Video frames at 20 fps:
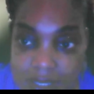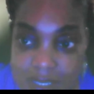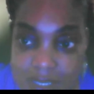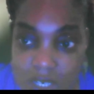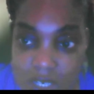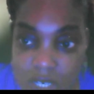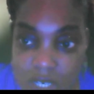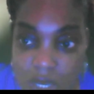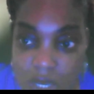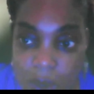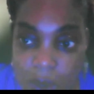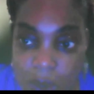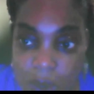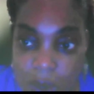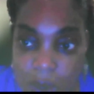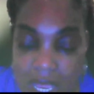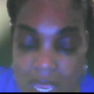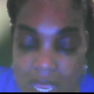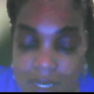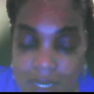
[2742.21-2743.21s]

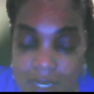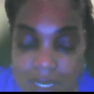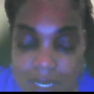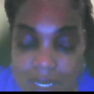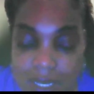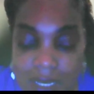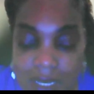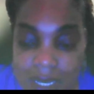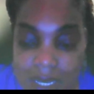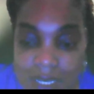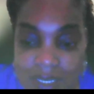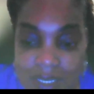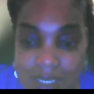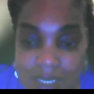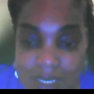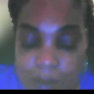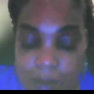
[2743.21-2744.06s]
like I said,